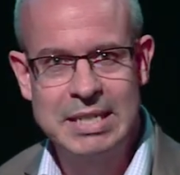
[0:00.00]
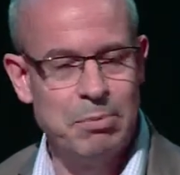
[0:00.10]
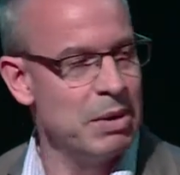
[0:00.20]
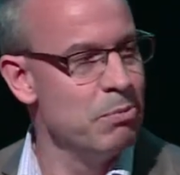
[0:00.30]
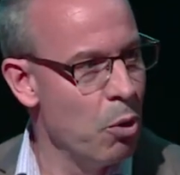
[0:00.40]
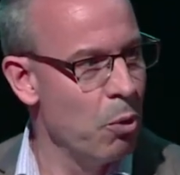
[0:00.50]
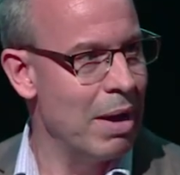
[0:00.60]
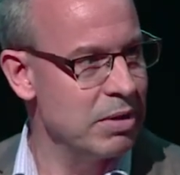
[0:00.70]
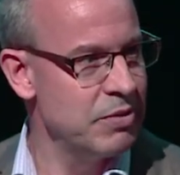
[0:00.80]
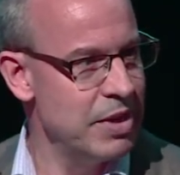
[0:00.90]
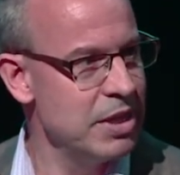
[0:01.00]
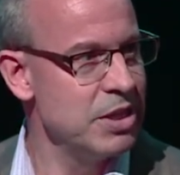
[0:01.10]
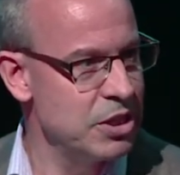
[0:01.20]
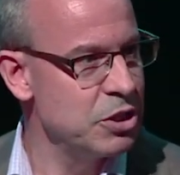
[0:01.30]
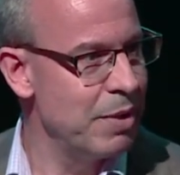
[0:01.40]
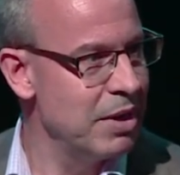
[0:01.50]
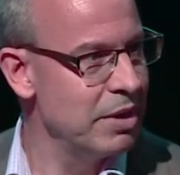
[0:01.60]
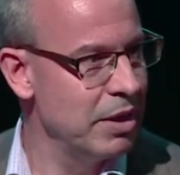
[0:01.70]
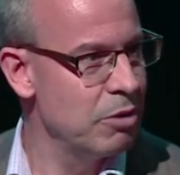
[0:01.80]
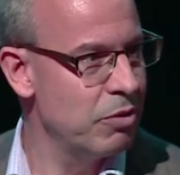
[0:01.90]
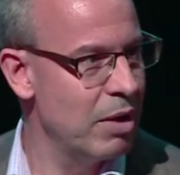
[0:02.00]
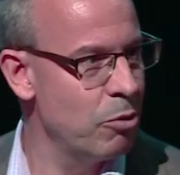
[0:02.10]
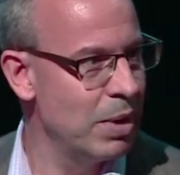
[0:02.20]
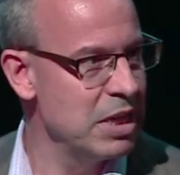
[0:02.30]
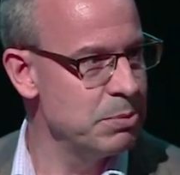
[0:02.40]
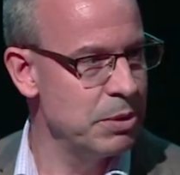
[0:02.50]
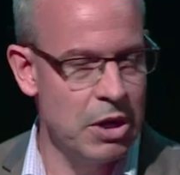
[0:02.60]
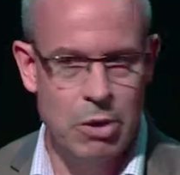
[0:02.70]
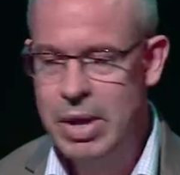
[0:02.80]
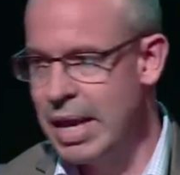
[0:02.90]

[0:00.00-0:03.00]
something more out of it than just a direct like-for-like replacement.